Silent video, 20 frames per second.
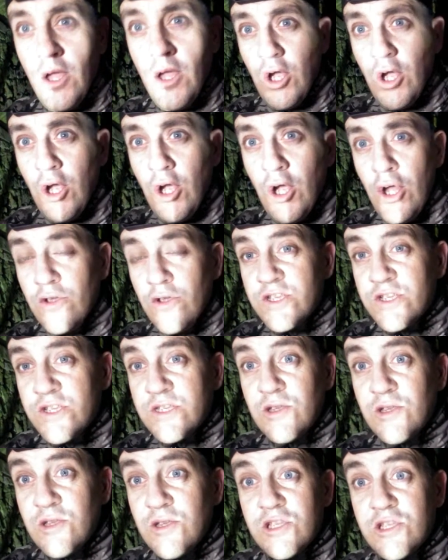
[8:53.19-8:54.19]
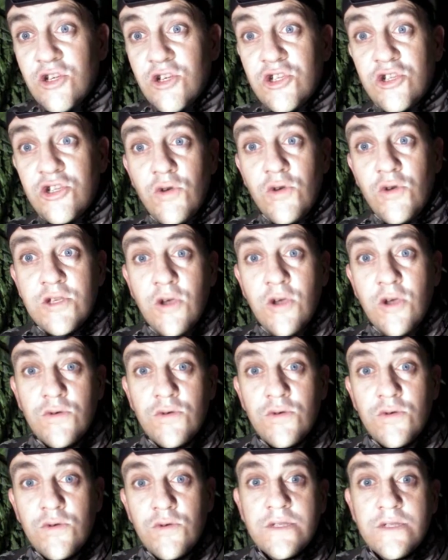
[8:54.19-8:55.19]
The stories goes
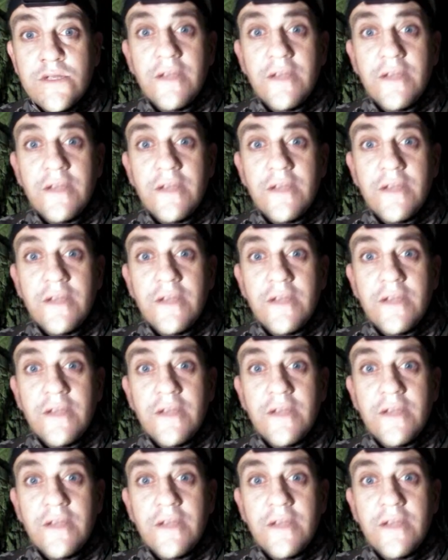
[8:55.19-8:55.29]
that